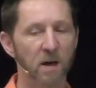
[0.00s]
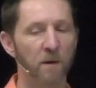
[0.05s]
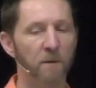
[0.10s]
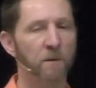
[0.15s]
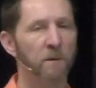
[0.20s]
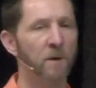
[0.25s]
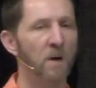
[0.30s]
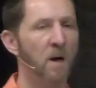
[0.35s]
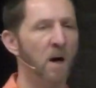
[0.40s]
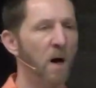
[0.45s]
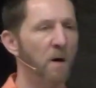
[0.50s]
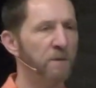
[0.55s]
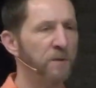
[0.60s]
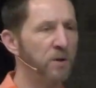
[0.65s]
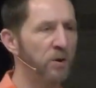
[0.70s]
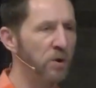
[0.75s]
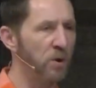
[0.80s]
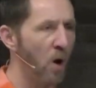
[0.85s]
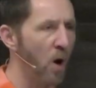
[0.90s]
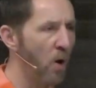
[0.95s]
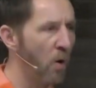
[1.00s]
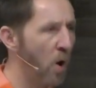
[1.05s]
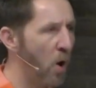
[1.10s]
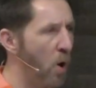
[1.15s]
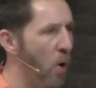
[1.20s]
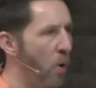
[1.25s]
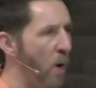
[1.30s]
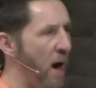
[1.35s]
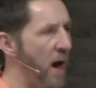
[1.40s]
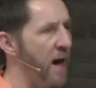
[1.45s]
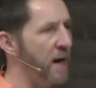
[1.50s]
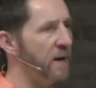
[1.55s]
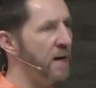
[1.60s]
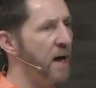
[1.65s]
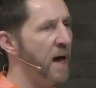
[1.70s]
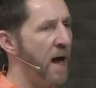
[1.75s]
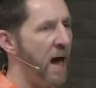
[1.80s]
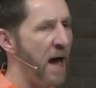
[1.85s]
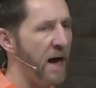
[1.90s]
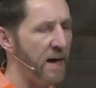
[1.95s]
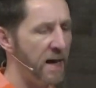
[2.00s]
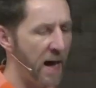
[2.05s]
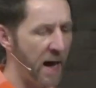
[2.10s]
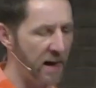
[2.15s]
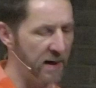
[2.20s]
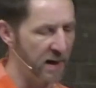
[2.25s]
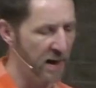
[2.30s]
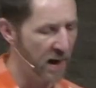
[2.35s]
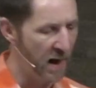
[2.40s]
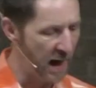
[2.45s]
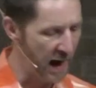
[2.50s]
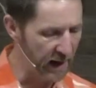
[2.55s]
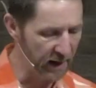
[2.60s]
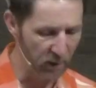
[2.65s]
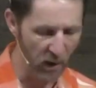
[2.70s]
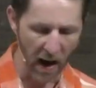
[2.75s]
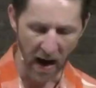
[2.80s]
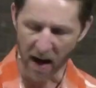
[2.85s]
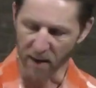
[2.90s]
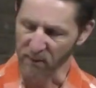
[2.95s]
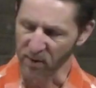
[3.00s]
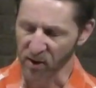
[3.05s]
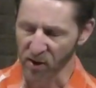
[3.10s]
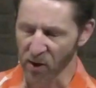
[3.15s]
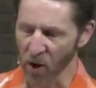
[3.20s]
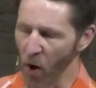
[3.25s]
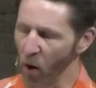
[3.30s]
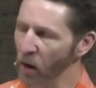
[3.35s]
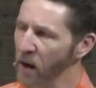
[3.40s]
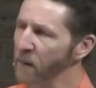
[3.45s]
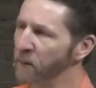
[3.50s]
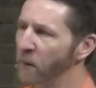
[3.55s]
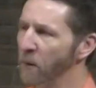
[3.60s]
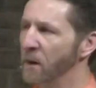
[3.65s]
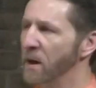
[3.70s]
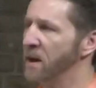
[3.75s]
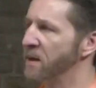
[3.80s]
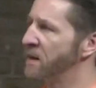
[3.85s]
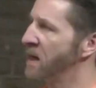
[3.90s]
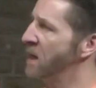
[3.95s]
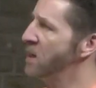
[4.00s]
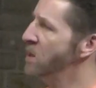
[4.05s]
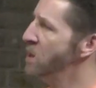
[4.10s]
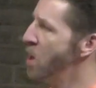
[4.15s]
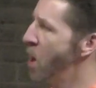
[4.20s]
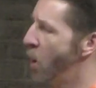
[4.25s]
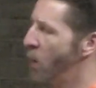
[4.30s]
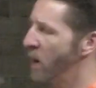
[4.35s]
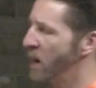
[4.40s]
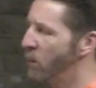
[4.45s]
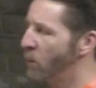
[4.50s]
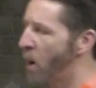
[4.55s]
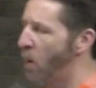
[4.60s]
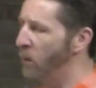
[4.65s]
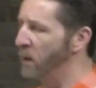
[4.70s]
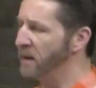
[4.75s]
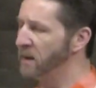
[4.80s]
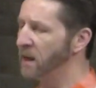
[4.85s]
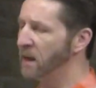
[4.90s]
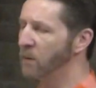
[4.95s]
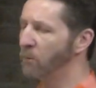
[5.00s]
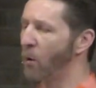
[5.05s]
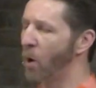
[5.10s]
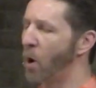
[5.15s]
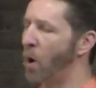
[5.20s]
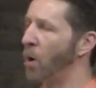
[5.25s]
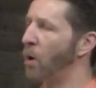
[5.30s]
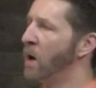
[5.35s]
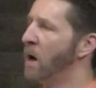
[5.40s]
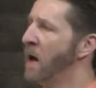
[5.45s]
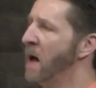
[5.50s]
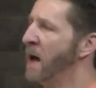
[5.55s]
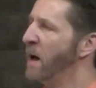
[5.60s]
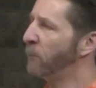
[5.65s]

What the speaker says: of sorrow and I'm sorry for this and knowing what we did wrong,